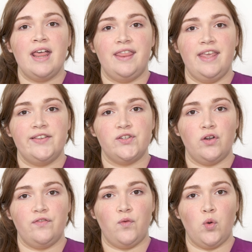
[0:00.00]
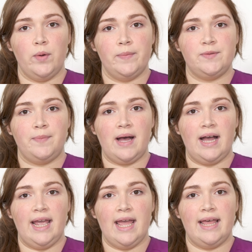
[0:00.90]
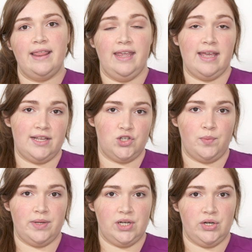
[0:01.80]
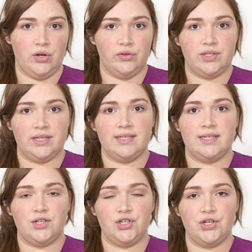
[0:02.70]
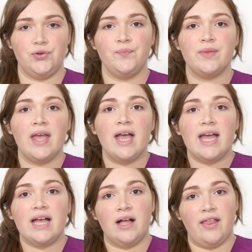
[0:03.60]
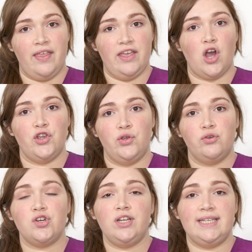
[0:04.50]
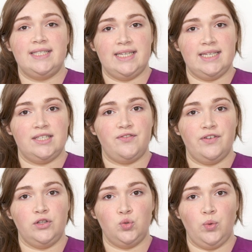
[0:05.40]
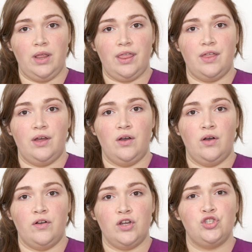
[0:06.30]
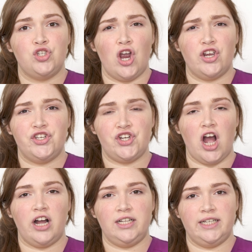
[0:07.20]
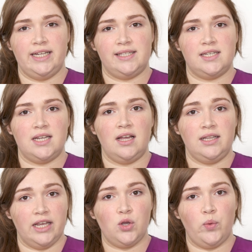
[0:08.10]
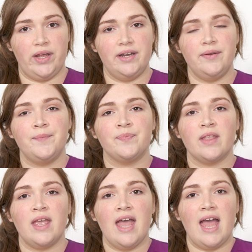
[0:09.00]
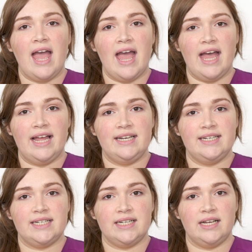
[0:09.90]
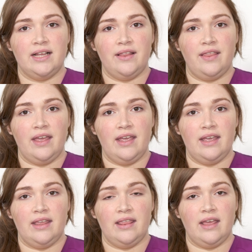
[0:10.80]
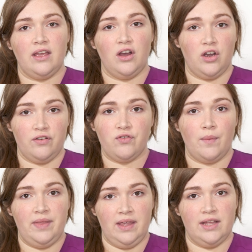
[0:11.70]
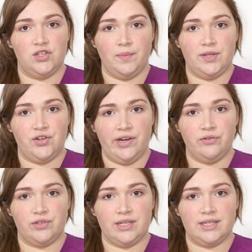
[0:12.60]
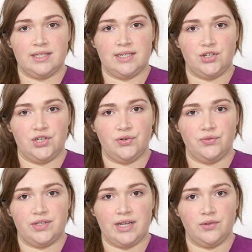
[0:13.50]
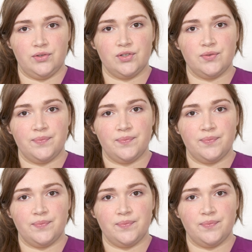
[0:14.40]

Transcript: These are formed by the endometriosis tissue. They are usually cysts filled with dark chocolate liquid, and they are from the endometriosis tissue cells.